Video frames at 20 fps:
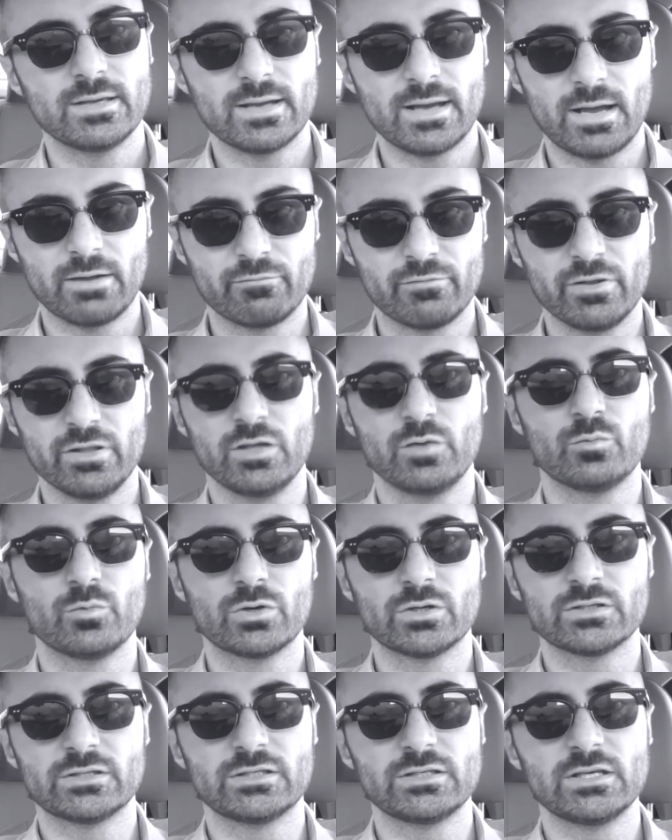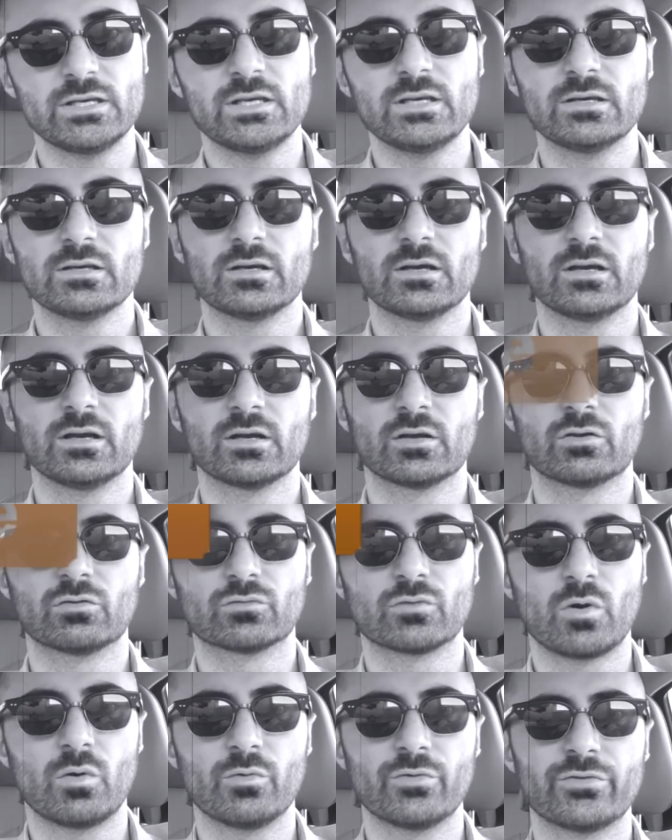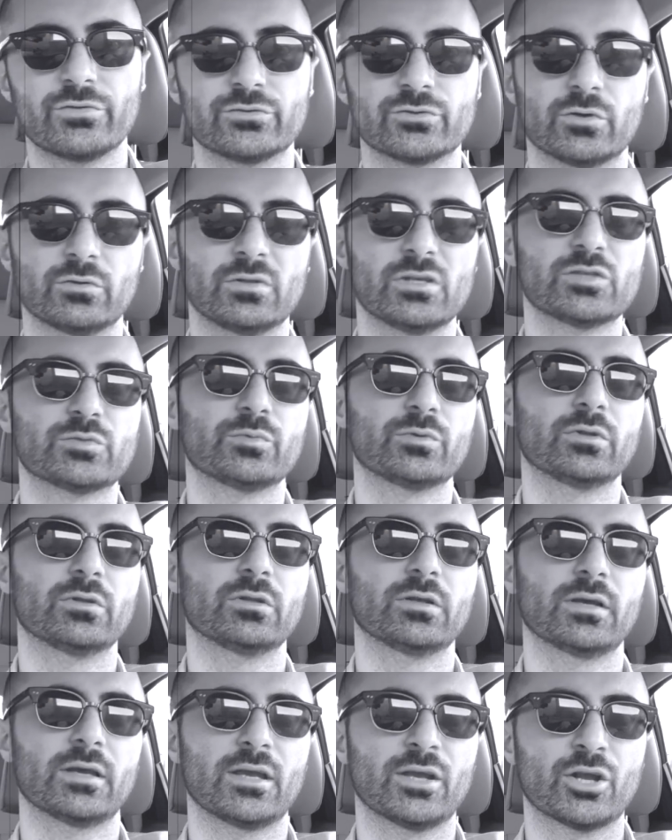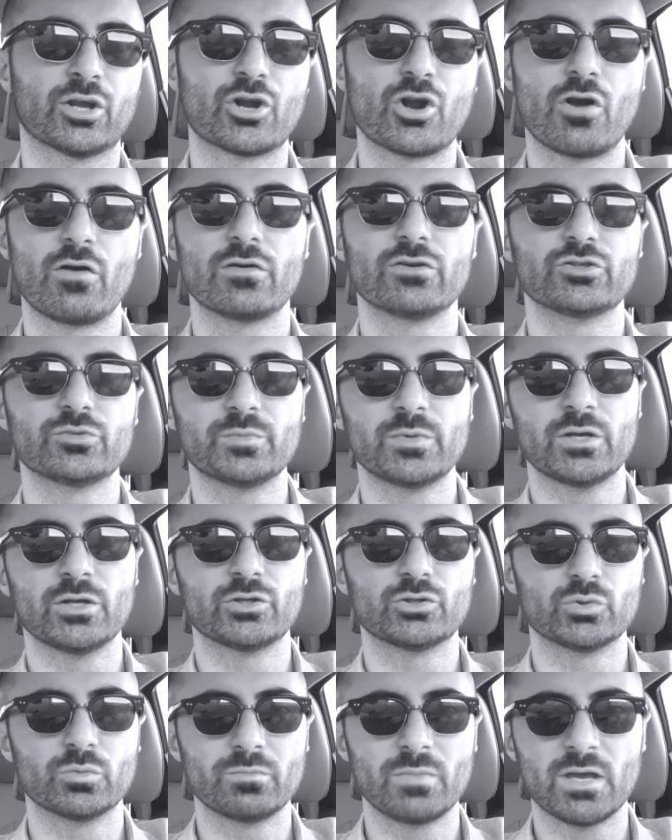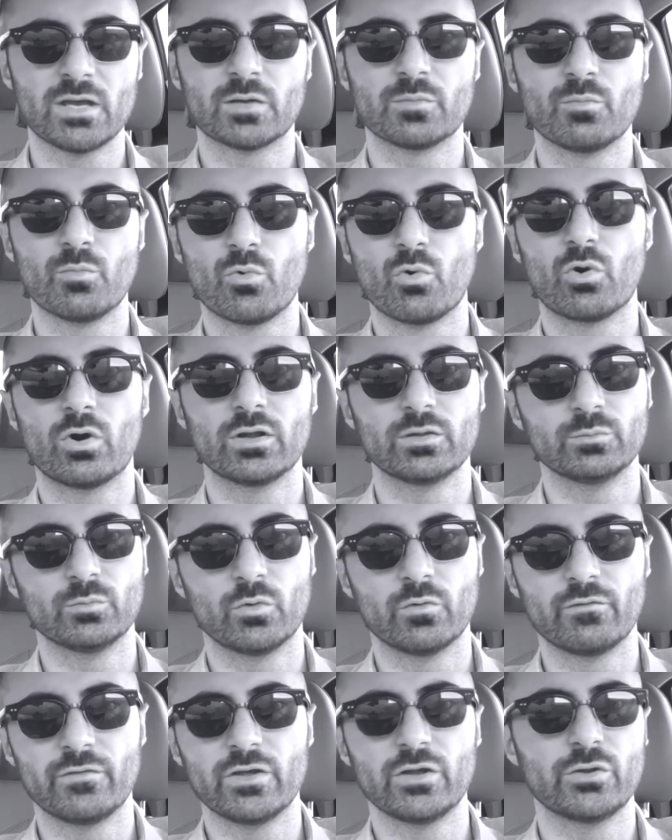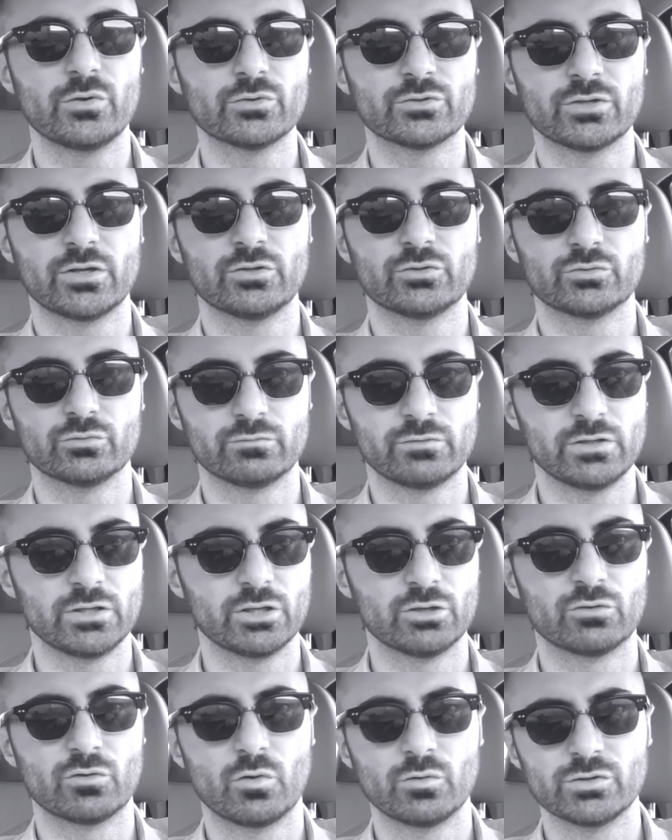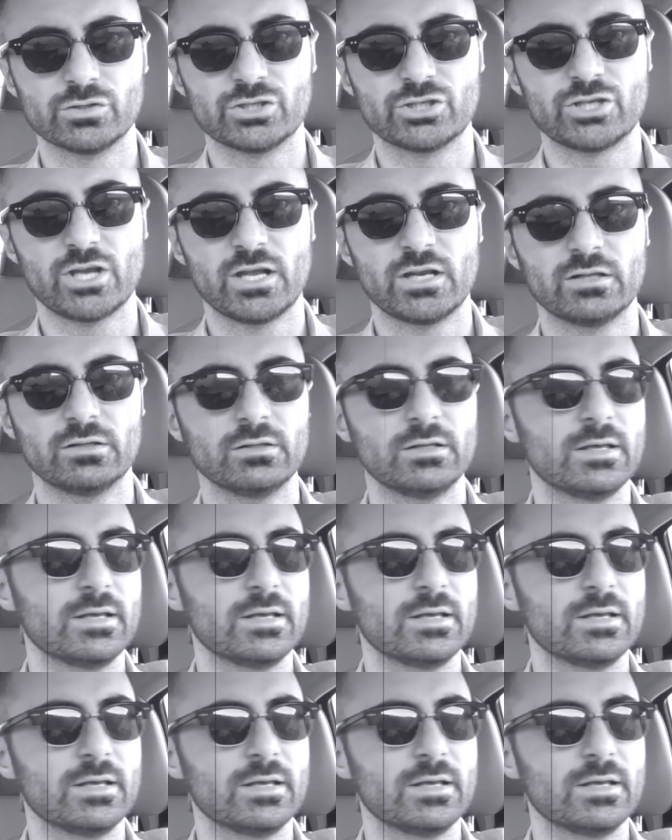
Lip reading: I really want to see growth, so this will encourage me to make more and more videos and to really grow this channel.